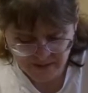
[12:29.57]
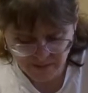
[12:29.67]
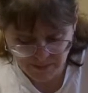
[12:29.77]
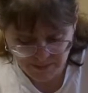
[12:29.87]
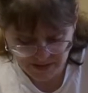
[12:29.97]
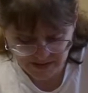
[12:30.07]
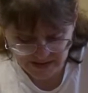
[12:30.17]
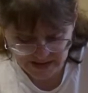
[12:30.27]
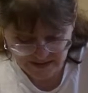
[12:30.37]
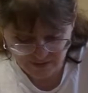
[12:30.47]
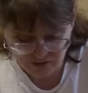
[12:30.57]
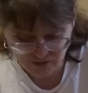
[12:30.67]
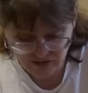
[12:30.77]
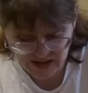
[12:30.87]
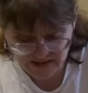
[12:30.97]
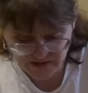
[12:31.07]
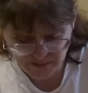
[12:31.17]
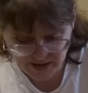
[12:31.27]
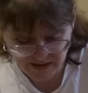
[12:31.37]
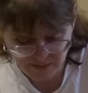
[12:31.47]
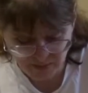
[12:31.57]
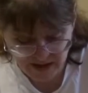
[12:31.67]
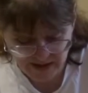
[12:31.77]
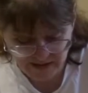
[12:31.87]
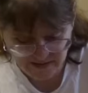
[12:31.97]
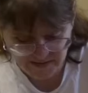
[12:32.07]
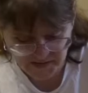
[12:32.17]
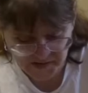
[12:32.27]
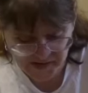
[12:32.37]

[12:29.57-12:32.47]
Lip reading: My bare legs were scratched by the briars,